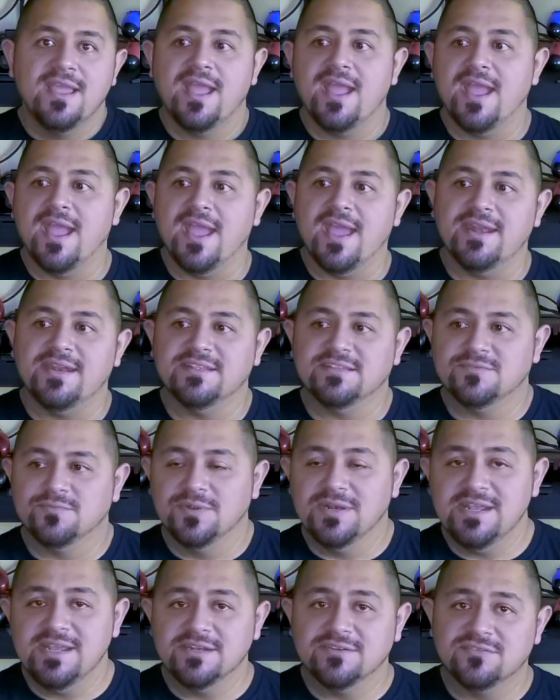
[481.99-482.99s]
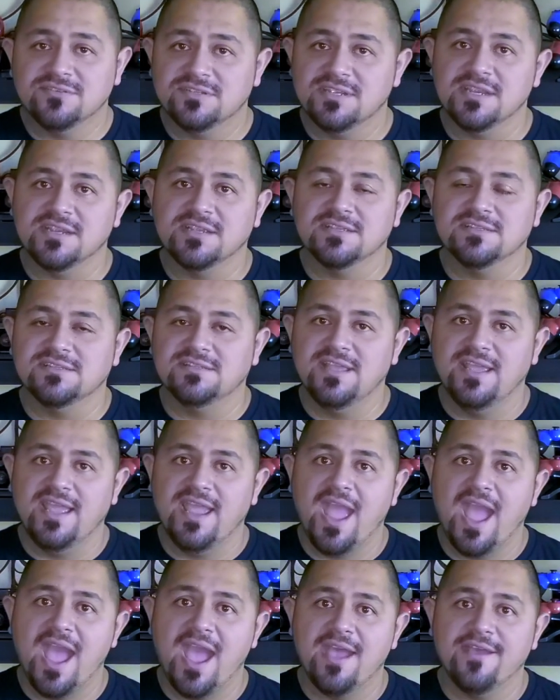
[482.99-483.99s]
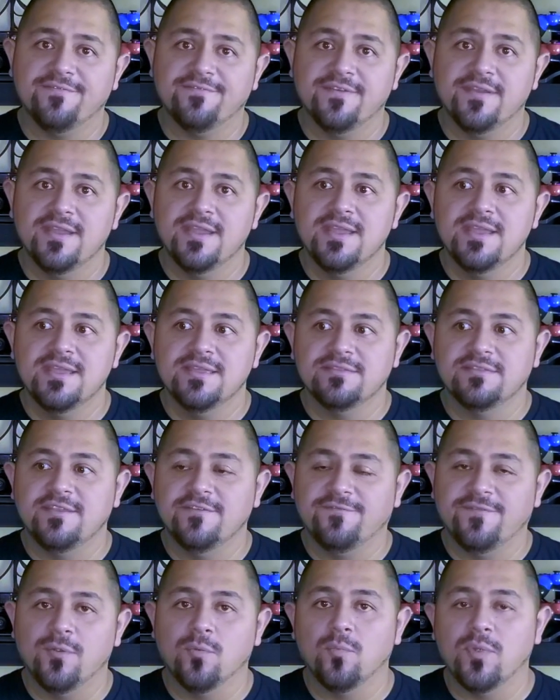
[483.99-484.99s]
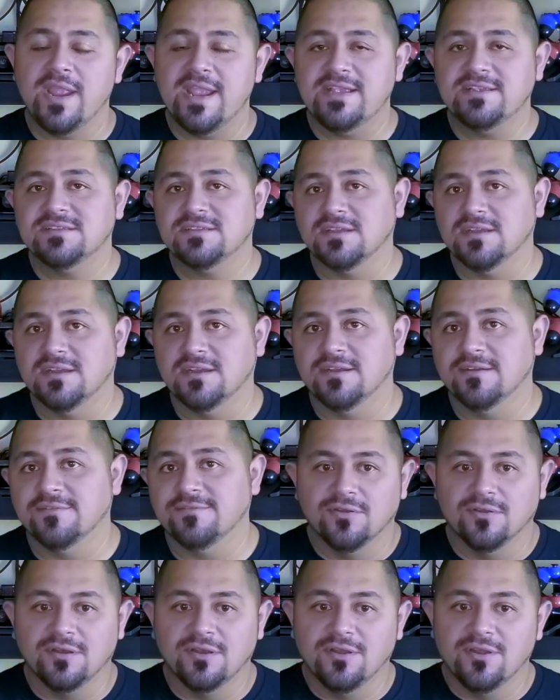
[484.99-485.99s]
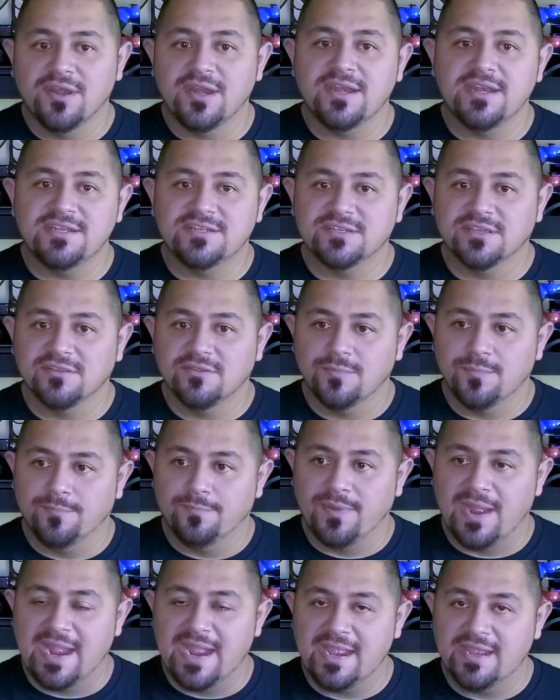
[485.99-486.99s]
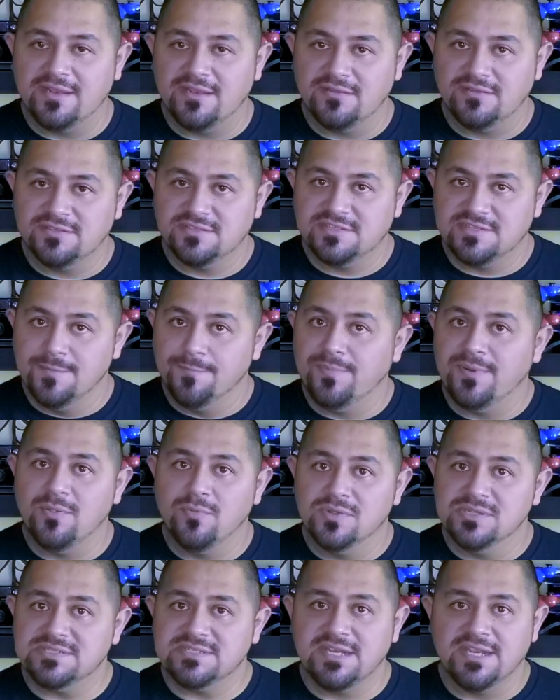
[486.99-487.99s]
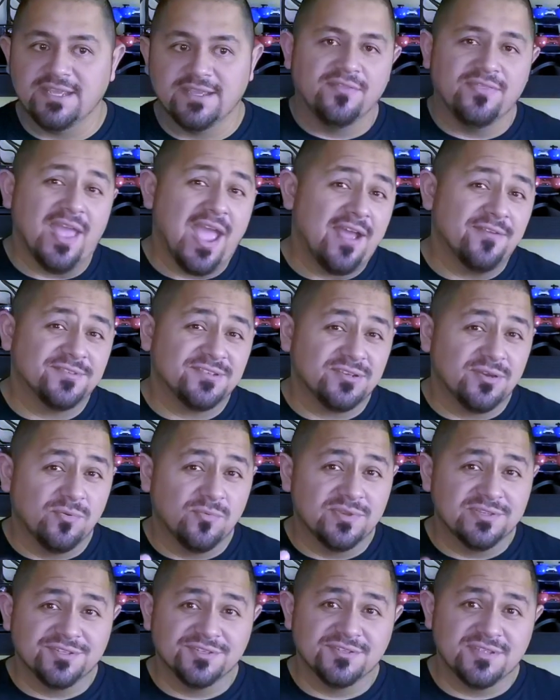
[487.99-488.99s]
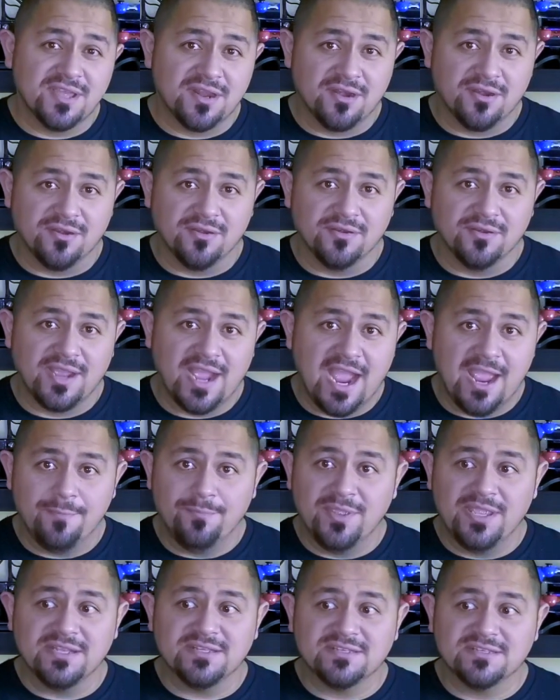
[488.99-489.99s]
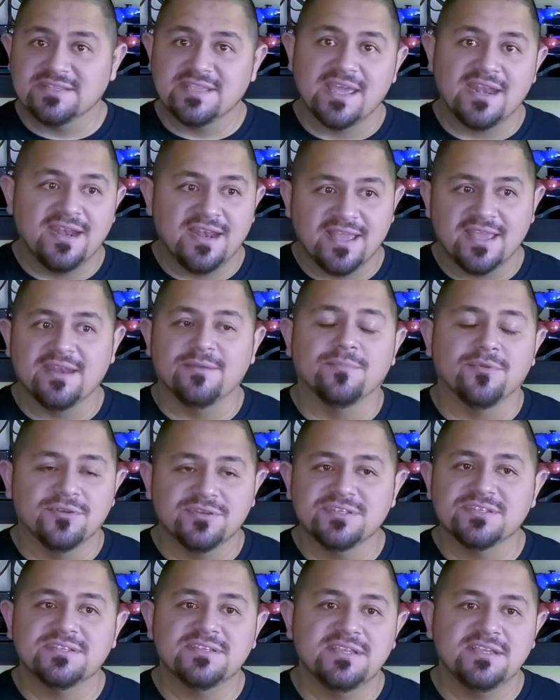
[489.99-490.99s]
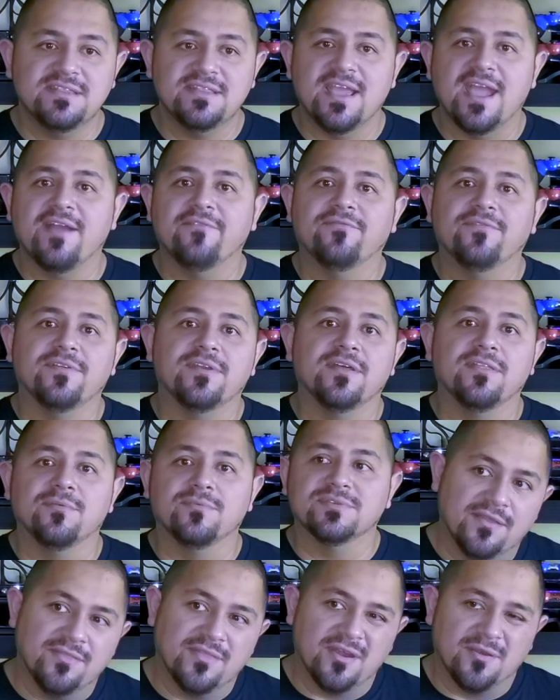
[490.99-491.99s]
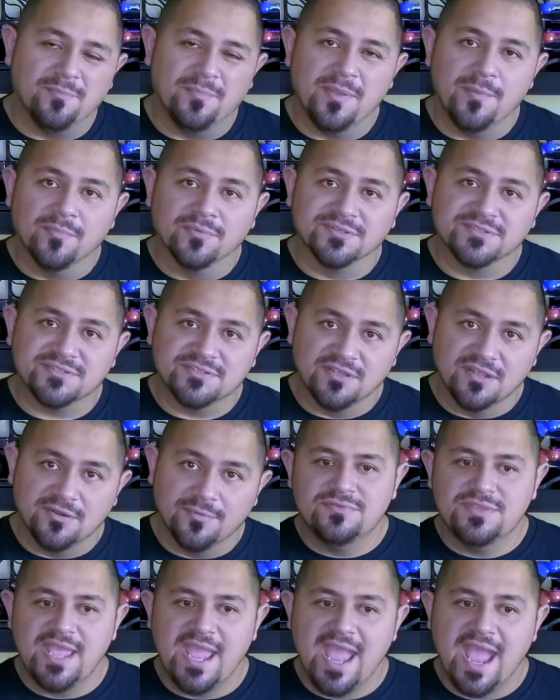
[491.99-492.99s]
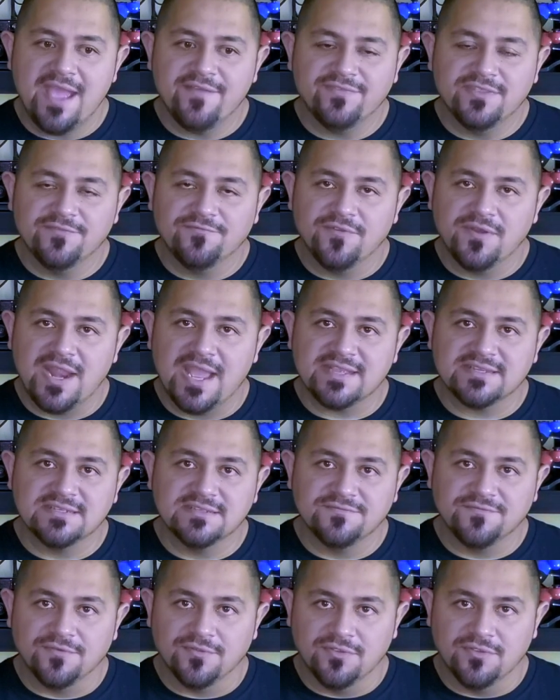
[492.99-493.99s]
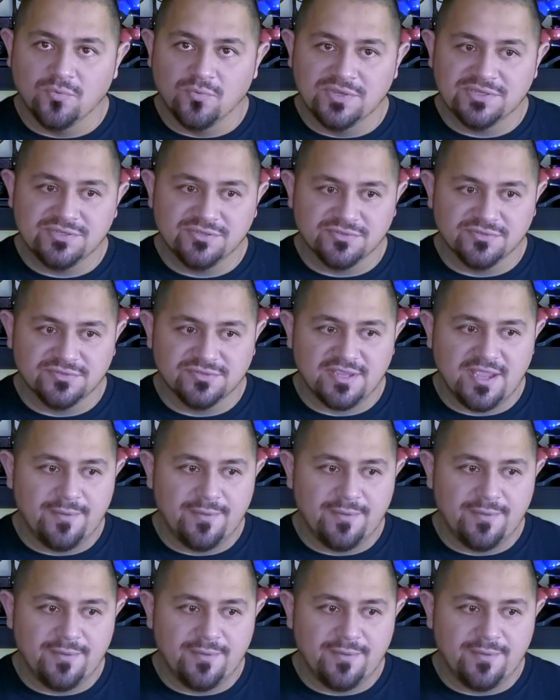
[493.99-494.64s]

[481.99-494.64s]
And it's really interesting because they have different ways of alerting each other by simply whistling. They have certain whistles that are high-pitched, kind of like an emergency. They have another ones that are a bit more subtle. They have different actions for their whistles.